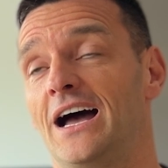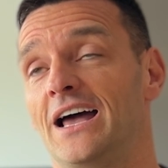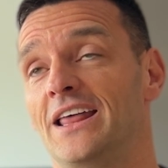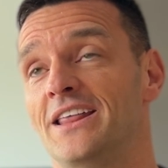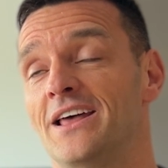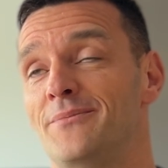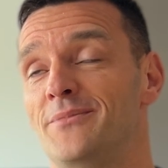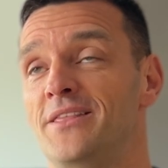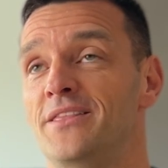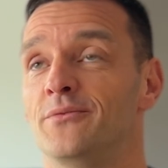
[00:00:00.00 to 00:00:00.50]

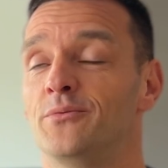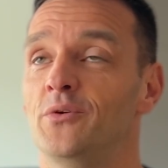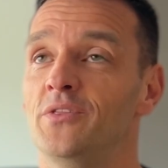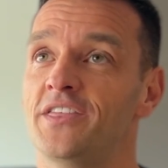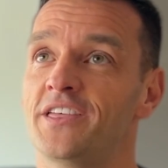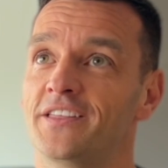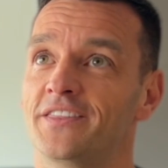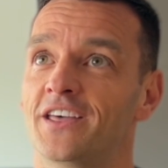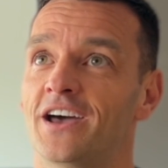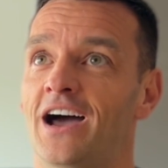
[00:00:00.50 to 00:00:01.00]
mean, the one
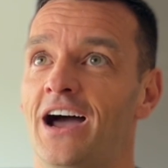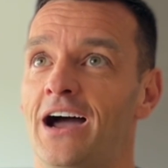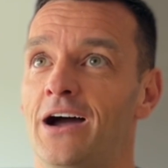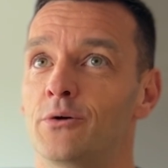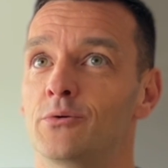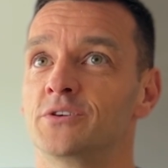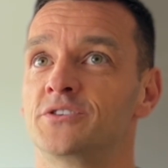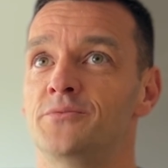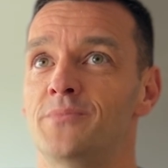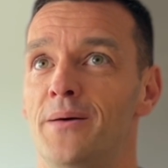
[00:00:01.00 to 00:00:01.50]
thing that I
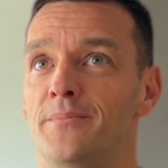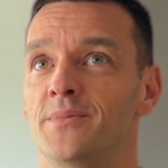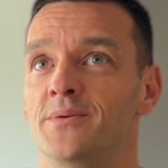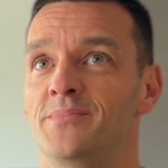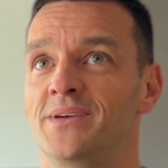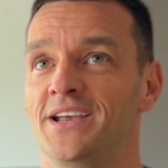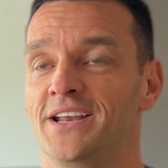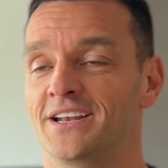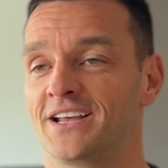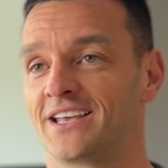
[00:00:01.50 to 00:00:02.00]
always remember
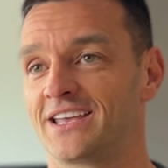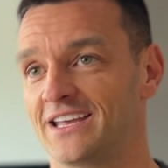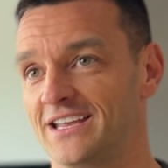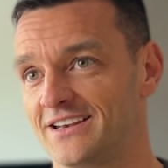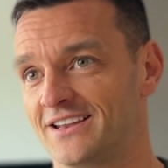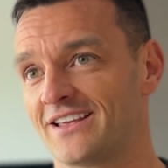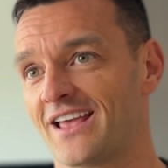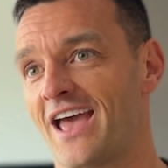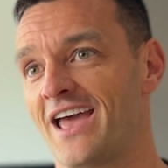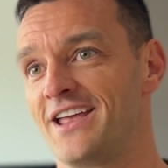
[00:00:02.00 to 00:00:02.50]
being a
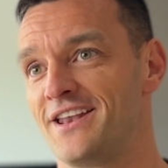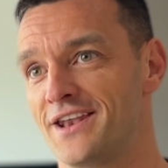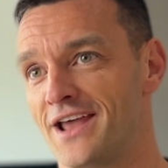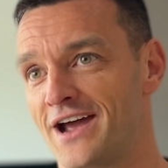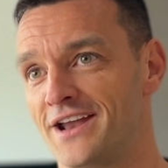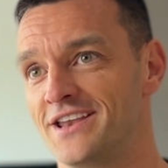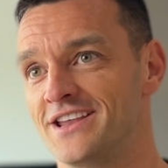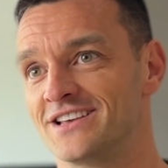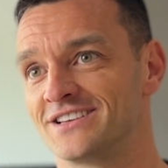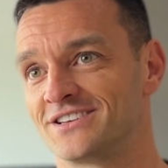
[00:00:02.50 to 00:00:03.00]
kid, 8,
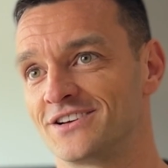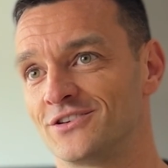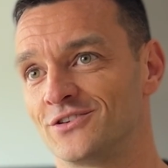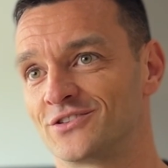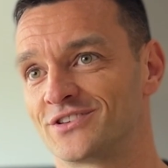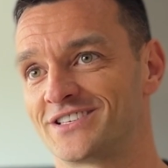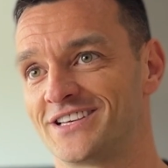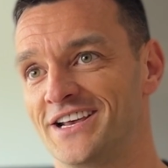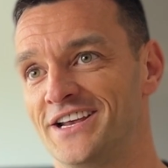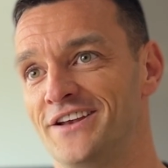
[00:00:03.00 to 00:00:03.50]
9 years
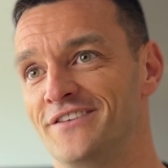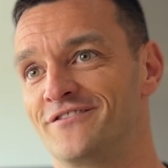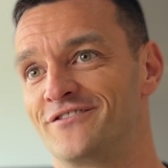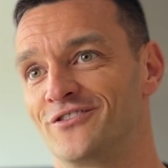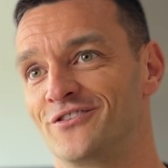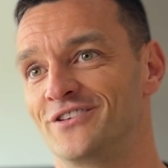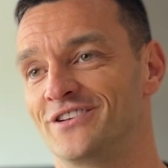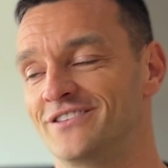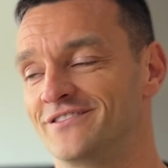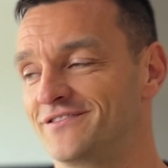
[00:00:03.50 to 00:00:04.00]
old, sitting in
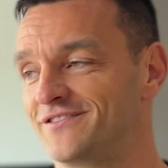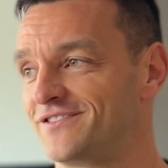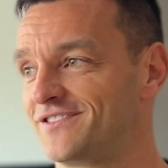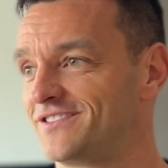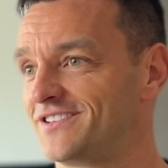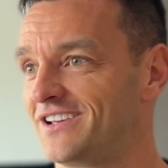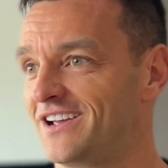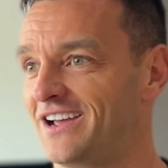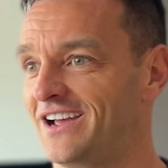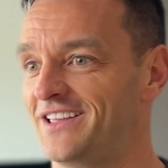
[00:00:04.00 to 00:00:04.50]
front of
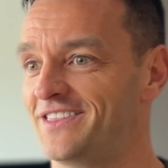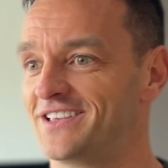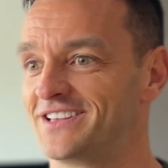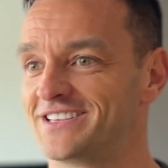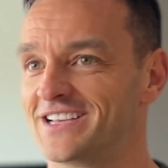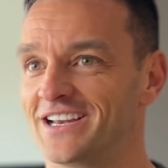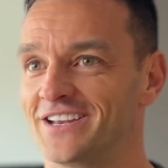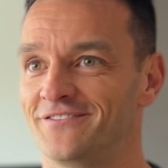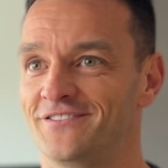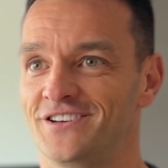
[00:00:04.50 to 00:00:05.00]
the
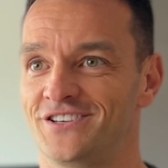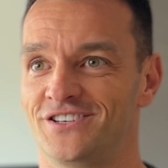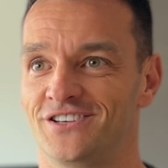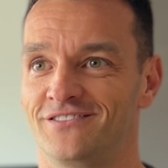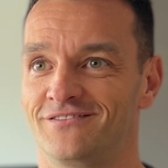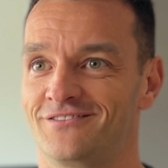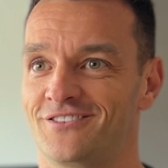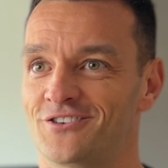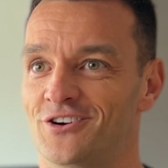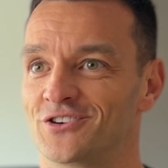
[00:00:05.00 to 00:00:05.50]

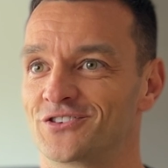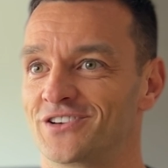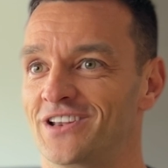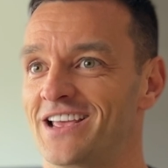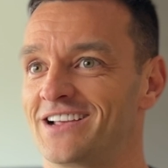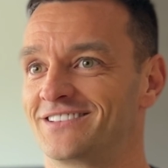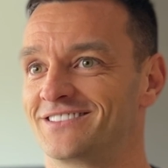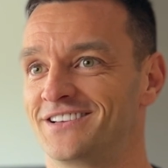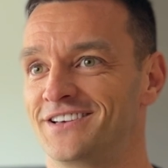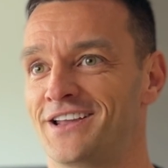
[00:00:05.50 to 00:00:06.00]
television,
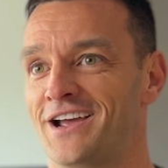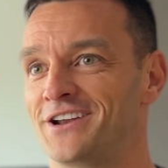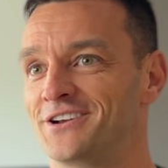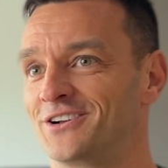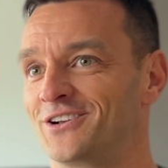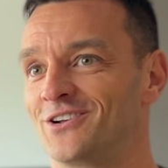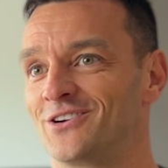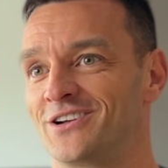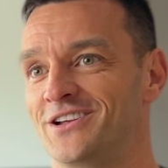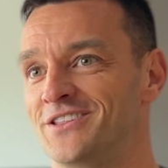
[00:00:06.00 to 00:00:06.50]
cross-legged at 9
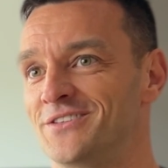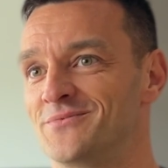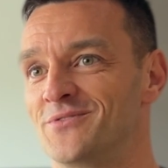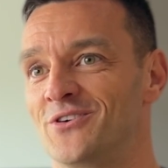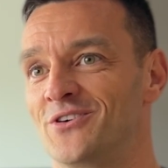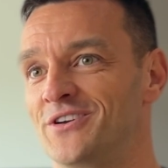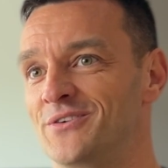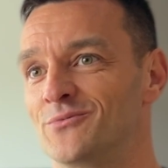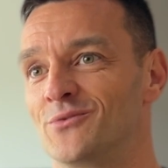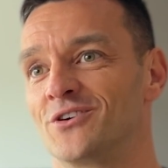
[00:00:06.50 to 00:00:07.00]
o'clock in the
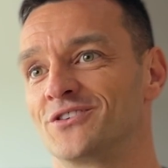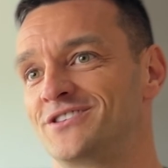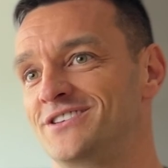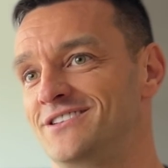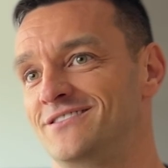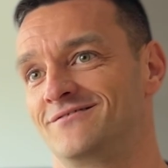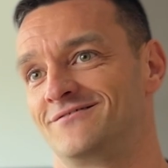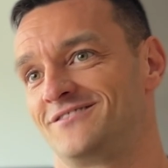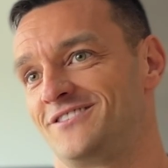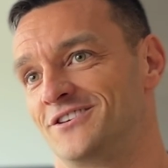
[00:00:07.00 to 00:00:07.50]
morning,
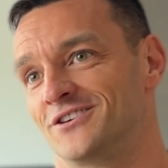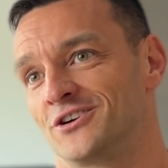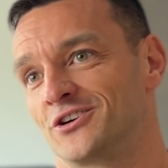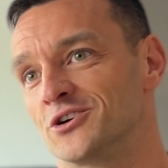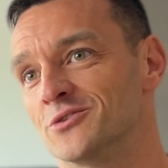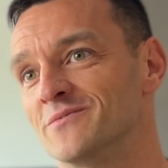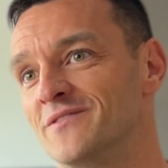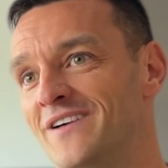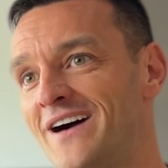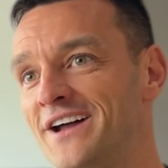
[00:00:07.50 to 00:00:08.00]
watching,
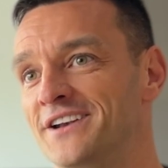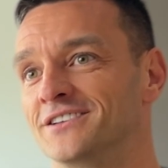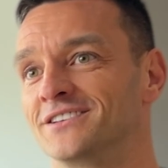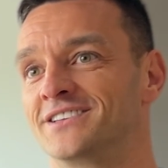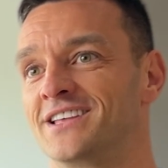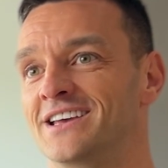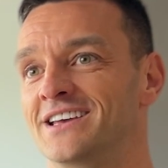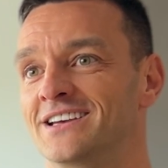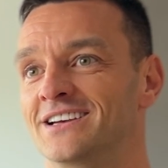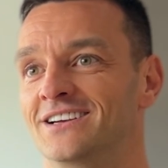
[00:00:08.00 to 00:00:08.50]
cup final
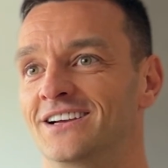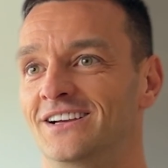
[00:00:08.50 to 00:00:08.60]
day,